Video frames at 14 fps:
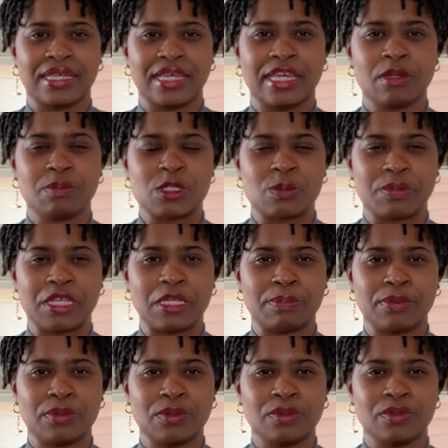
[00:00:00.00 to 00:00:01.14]
helps
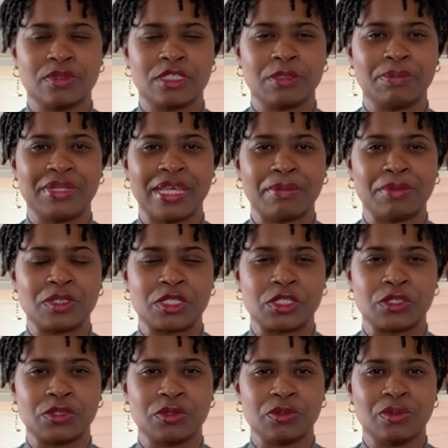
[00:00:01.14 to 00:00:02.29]
people to be able
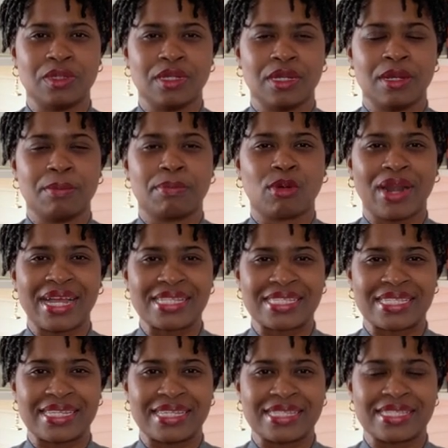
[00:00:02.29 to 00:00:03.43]
to
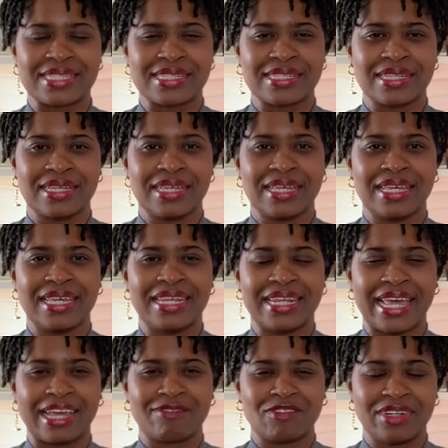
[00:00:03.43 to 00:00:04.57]
process and
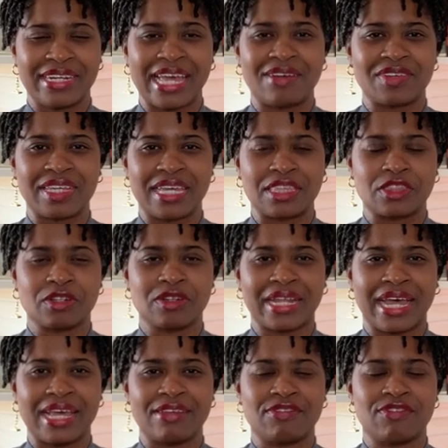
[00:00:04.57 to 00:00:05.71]
navigate their
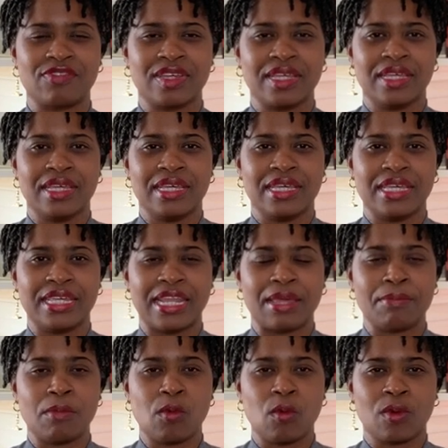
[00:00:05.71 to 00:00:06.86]
life in a
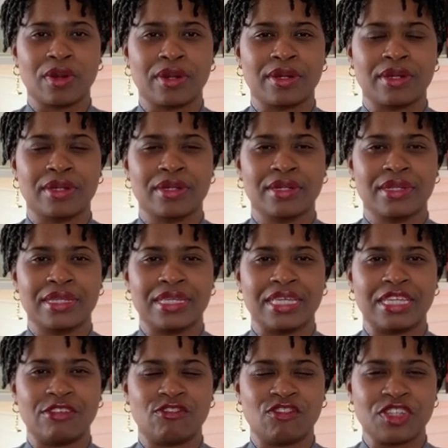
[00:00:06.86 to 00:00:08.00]
more
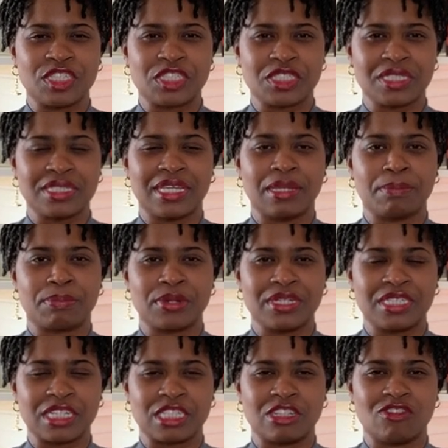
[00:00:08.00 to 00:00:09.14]
efficient and
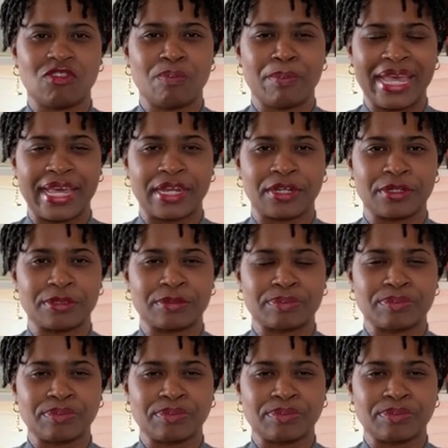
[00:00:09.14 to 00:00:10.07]
productive manner.